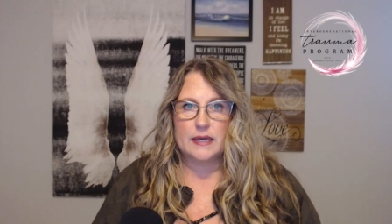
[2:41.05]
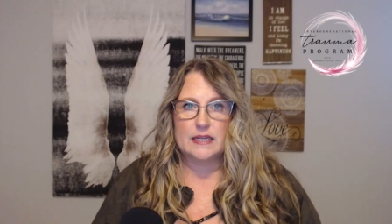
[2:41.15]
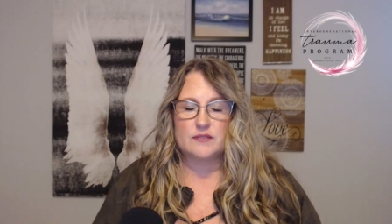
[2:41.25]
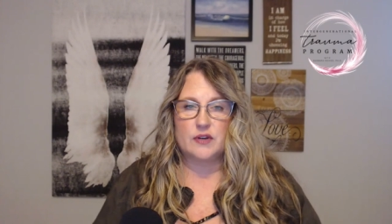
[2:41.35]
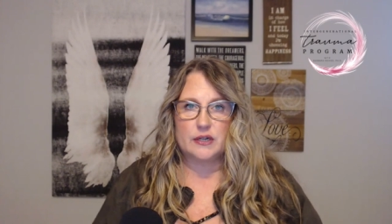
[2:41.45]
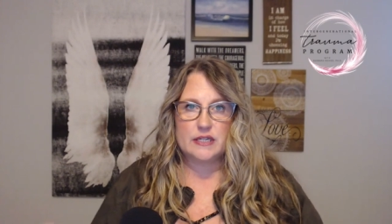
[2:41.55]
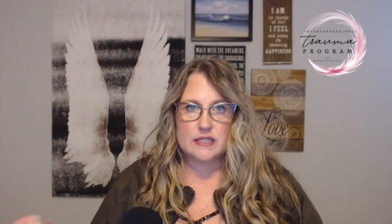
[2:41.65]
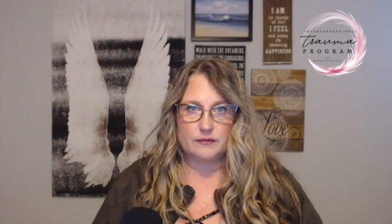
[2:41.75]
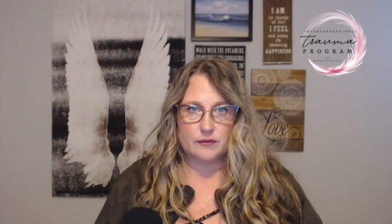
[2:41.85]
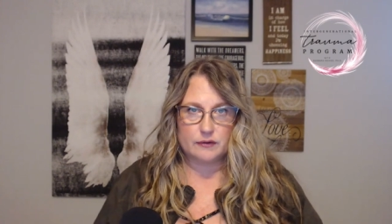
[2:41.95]
is very
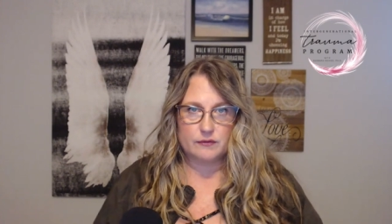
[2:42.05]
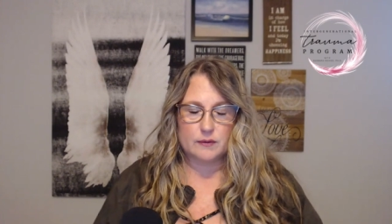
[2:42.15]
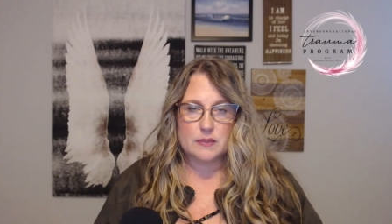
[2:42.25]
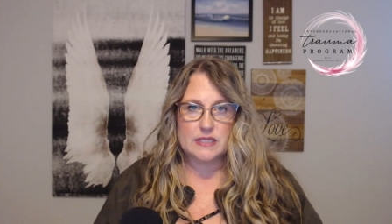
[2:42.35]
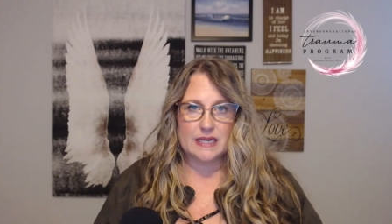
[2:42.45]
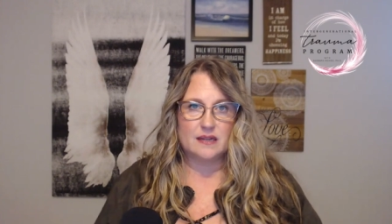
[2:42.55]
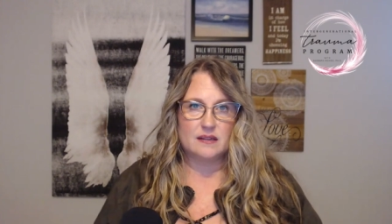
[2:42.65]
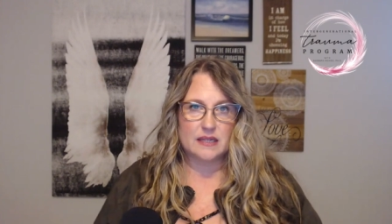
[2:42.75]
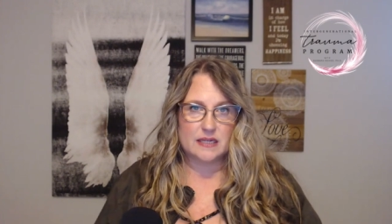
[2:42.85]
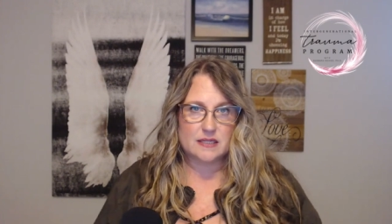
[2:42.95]
different from
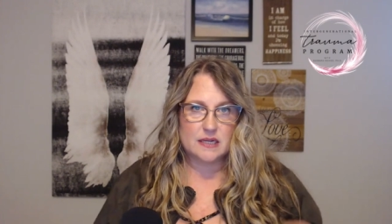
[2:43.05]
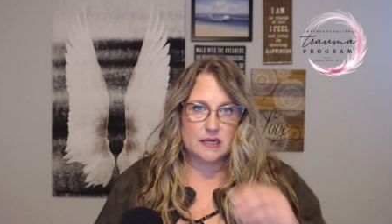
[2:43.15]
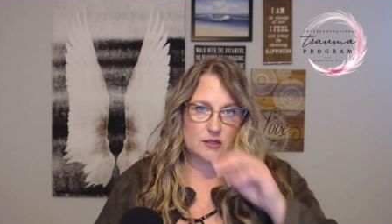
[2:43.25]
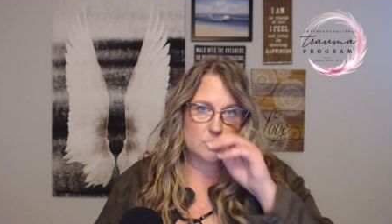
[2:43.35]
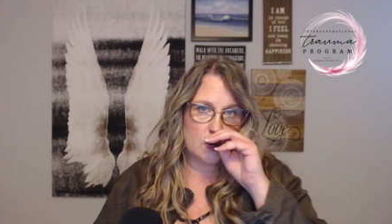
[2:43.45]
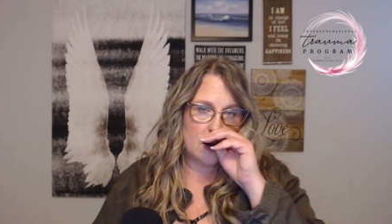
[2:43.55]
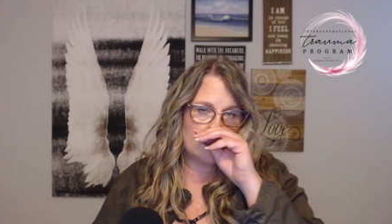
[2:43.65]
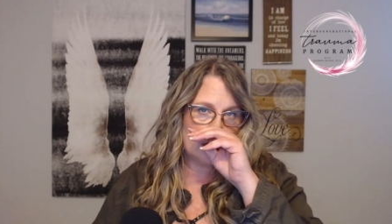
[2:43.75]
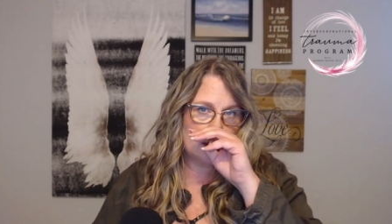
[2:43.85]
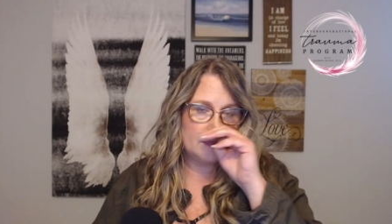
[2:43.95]
single incident
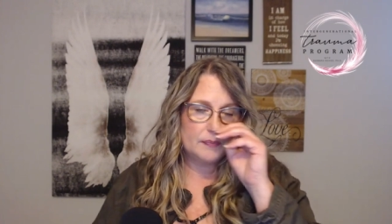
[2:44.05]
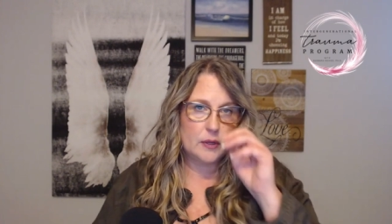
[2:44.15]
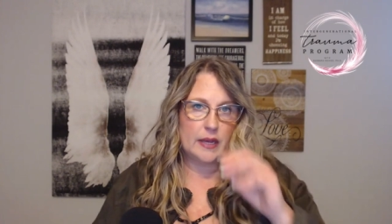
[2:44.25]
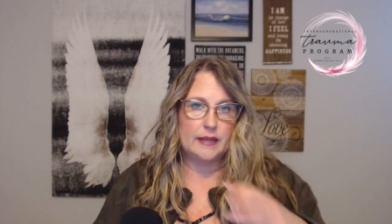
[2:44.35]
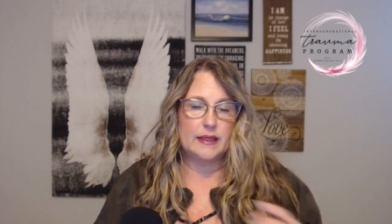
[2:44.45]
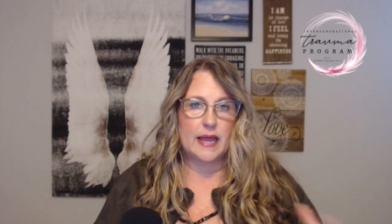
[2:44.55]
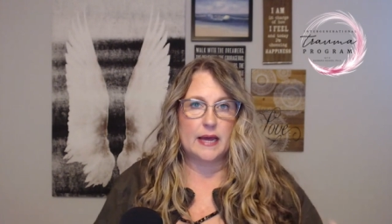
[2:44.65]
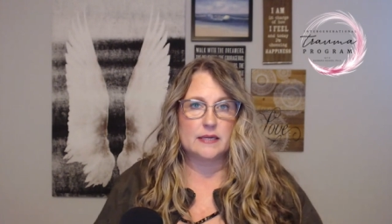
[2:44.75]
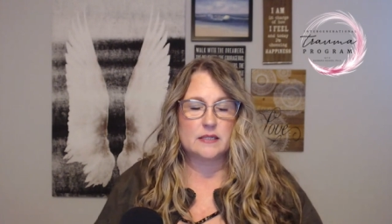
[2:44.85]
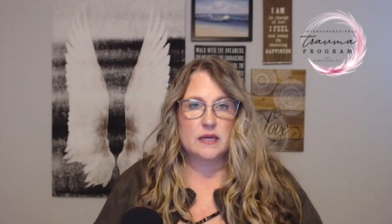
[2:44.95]
trauma in
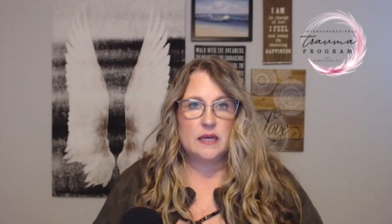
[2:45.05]
that